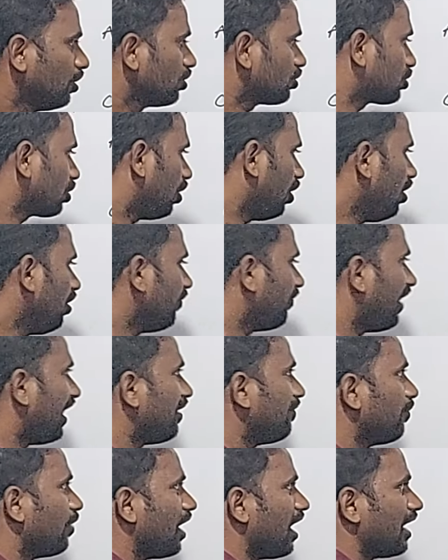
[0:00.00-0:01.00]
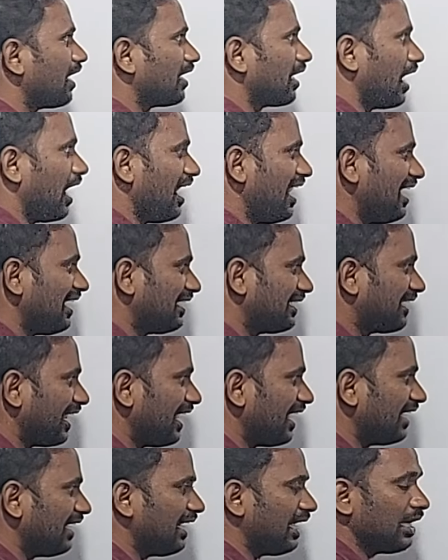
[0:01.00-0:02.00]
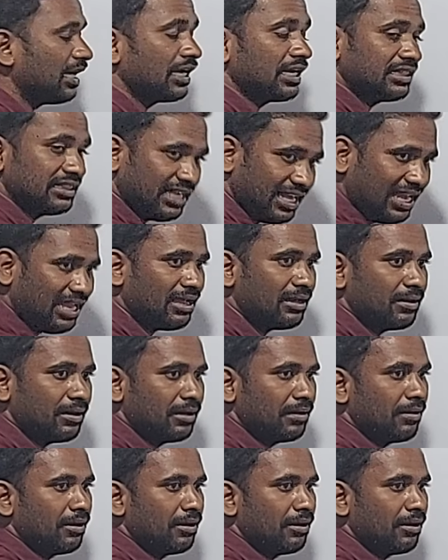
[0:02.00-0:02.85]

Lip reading: So when we are collecting the